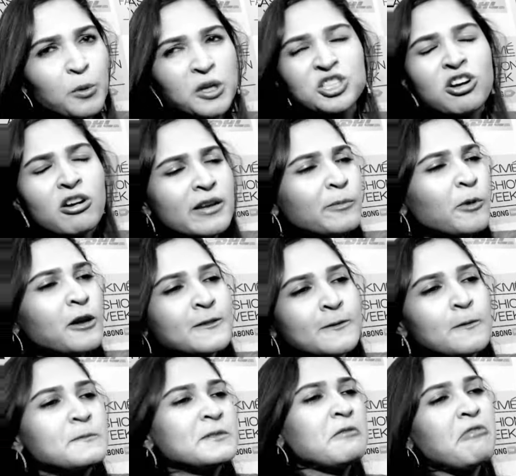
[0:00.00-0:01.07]
with cherry
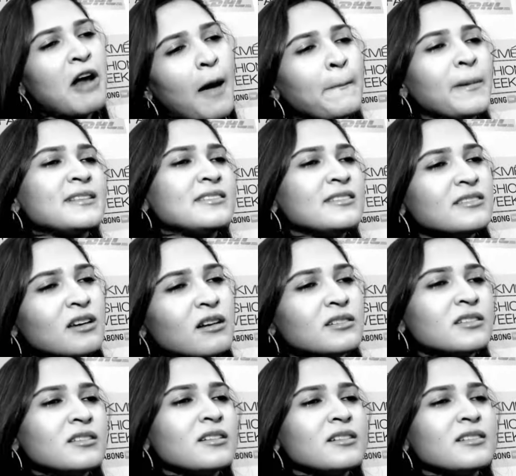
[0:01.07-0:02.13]
blossoms and rabbits and
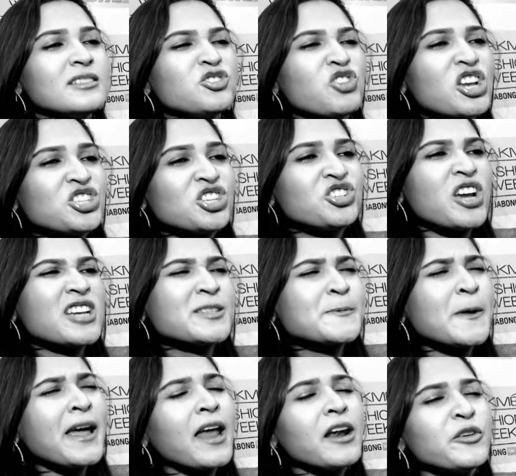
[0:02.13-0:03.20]
turtles, treasure chests.
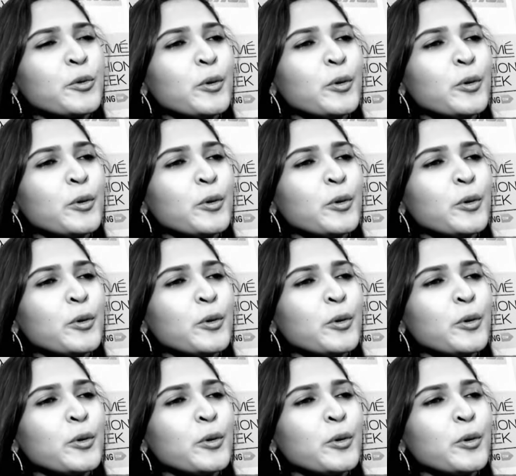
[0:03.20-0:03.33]
We're kind of